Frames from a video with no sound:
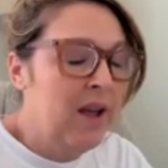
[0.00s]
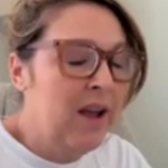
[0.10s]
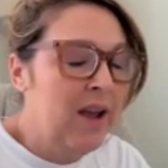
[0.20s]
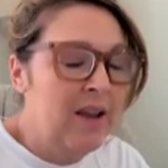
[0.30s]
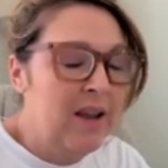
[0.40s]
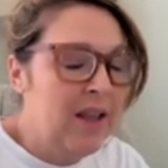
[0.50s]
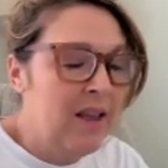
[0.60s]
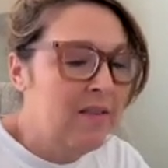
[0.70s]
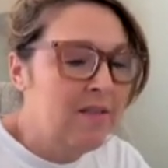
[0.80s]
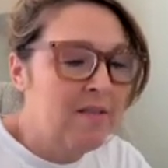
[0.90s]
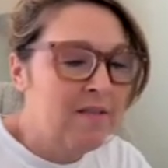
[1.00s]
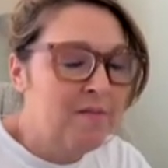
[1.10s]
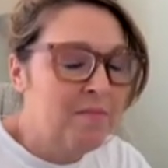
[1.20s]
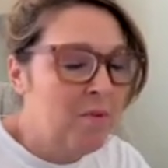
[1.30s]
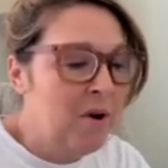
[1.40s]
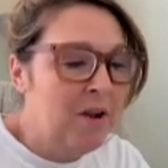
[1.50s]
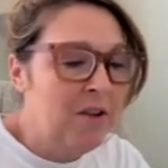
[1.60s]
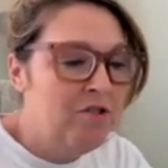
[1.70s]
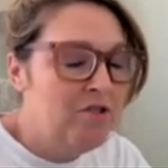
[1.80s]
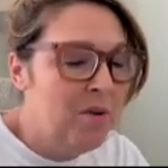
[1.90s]
And it is, what
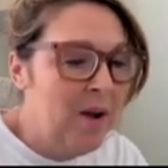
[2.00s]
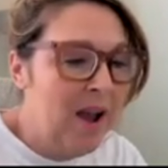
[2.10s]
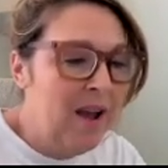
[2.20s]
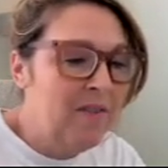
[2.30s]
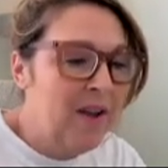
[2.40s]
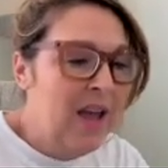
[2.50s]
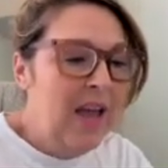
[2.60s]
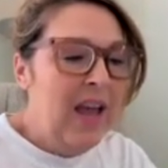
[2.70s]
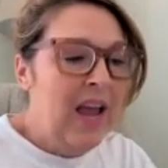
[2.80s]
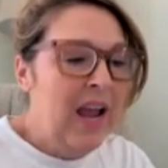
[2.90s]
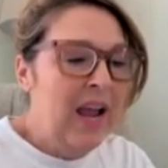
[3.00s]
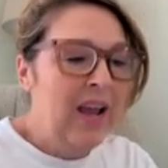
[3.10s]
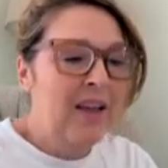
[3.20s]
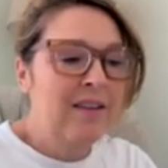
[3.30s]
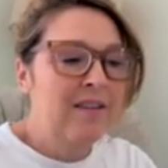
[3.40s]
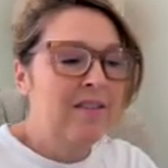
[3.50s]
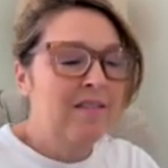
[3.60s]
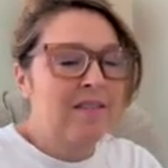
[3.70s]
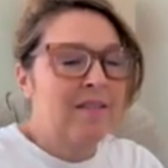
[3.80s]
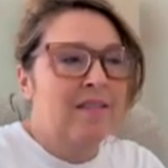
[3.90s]
questions do you have? And
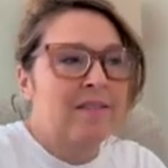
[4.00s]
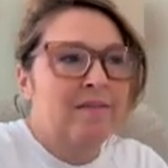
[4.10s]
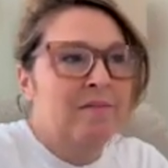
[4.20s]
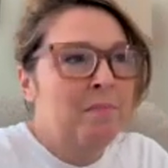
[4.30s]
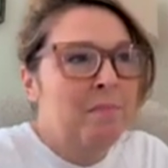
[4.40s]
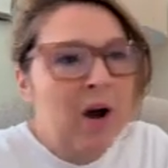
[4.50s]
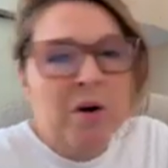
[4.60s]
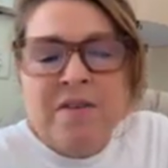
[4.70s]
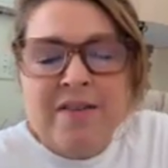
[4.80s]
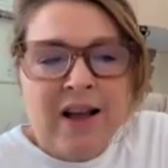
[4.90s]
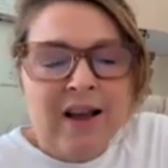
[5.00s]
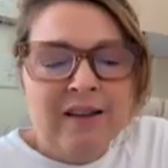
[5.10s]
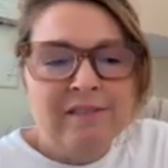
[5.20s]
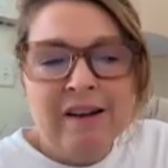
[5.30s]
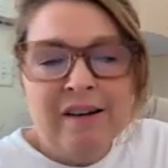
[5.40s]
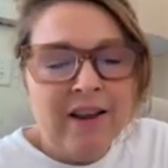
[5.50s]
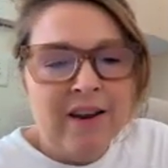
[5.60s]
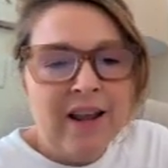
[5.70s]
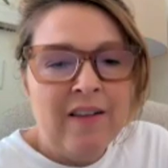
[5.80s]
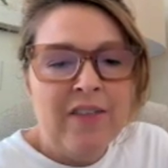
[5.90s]
most say none.
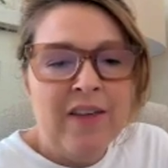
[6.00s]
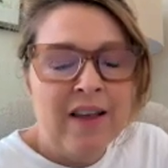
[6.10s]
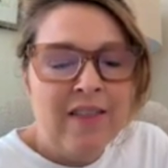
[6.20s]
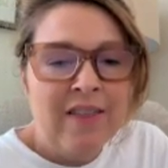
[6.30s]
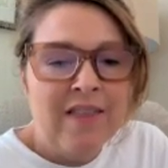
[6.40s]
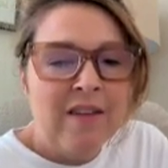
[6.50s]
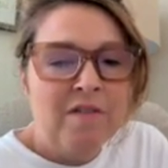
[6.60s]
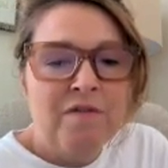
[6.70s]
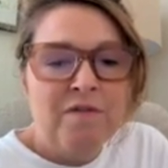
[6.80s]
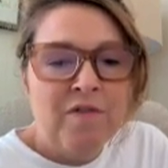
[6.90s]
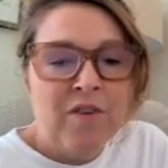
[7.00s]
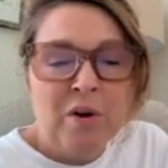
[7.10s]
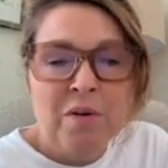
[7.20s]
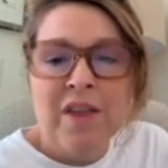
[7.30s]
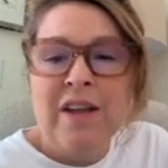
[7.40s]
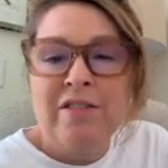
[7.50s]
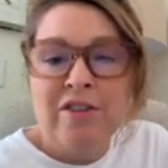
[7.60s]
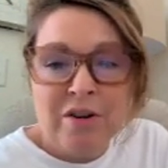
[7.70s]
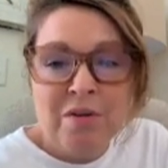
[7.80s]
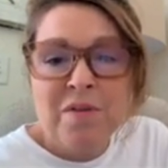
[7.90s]
And then the few that
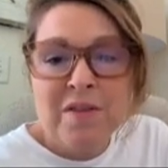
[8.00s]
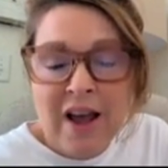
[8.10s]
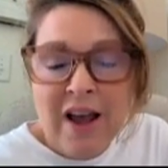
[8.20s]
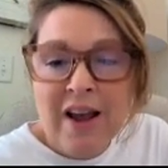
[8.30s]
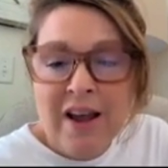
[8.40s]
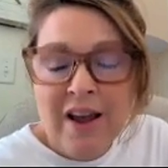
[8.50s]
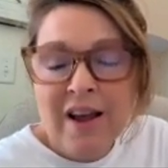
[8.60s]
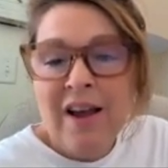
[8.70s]
do say,